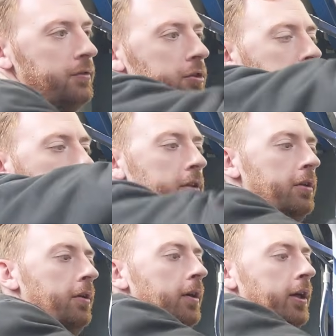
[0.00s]
So we can
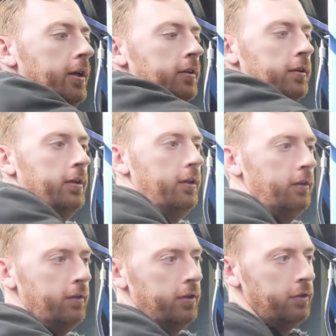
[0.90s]
go ahead
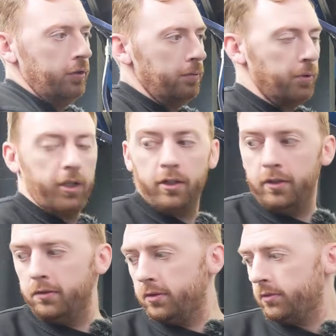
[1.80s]
and do the brake
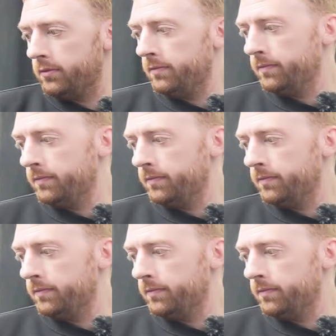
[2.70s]
hose.